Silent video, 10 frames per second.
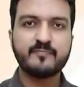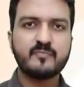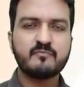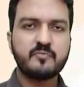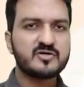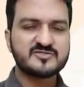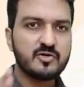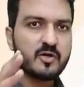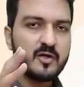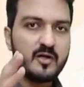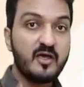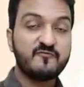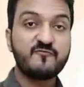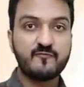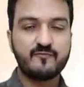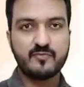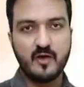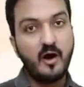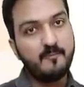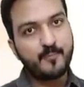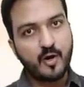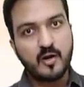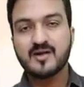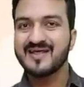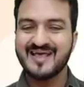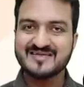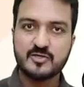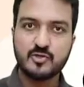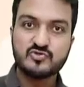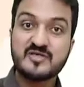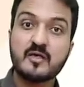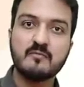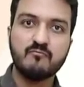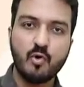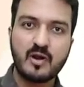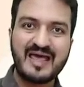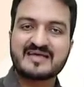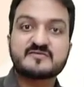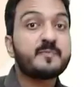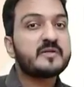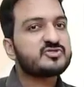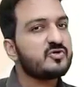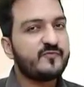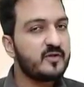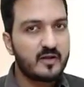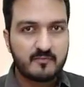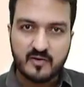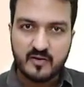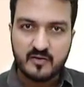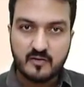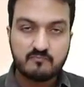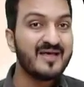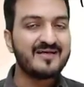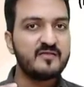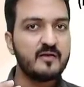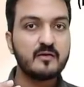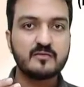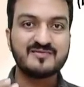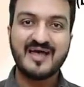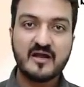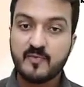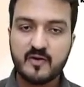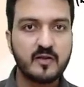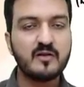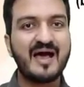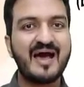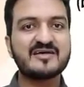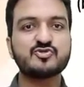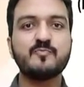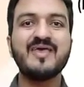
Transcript: Because look, if a product is using more expensive direct material, then that material has to be